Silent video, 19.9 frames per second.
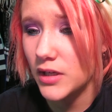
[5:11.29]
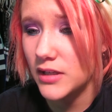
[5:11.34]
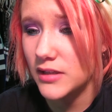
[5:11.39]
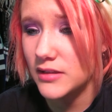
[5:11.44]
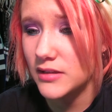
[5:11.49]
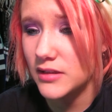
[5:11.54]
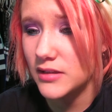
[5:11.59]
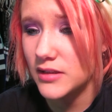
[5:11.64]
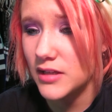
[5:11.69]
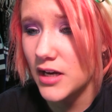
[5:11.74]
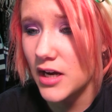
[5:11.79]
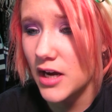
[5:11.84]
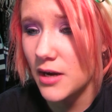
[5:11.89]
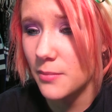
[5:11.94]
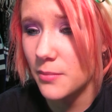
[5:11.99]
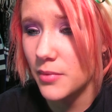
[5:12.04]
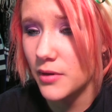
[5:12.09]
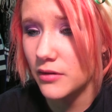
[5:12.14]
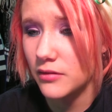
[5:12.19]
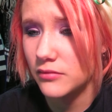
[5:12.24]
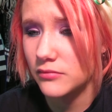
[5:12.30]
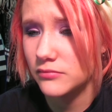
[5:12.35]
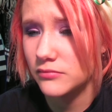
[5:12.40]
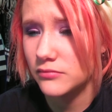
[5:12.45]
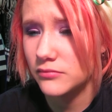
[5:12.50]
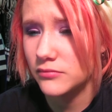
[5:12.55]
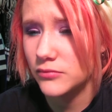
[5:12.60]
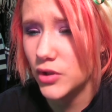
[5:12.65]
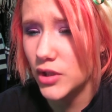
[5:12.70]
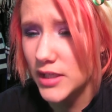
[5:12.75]
is
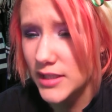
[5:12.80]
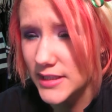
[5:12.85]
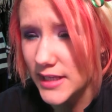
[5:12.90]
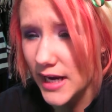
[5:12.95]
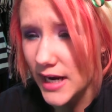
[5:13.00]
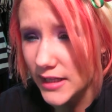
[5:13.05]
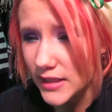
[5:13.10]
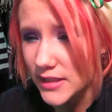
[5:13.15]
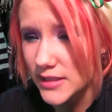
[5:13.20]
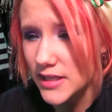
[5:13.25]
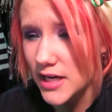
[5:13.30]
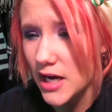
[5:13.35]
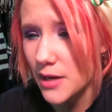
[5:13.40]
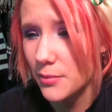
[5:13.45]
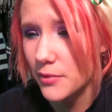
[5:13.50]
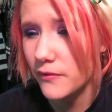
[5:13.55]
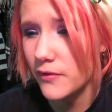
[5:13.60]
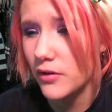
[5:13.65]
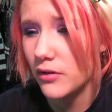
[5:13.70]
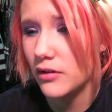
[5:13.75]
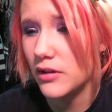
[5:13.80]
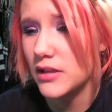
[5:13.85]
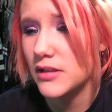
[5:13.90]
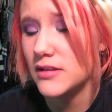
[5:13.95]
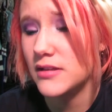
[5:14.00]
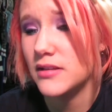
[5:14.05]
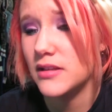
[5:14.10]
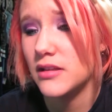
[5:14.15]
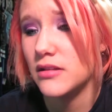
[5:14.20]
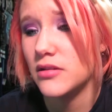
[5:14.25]
at the top of your
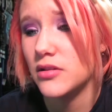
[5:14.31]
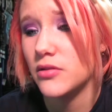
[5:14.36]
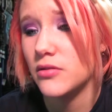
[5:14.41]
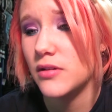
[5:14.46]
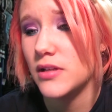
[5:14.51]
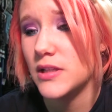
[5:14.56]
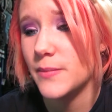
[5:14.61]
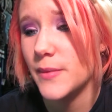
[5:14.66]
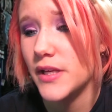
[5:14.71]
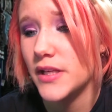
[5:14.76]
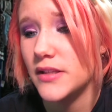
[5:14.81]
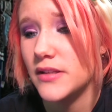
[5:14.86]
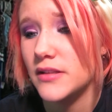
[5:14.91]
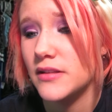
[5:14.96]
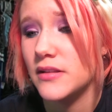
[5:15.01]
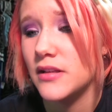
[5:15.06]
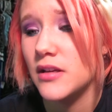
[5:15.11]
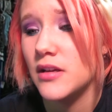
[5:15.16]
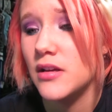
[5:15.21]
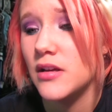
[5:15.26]
list this Christmas?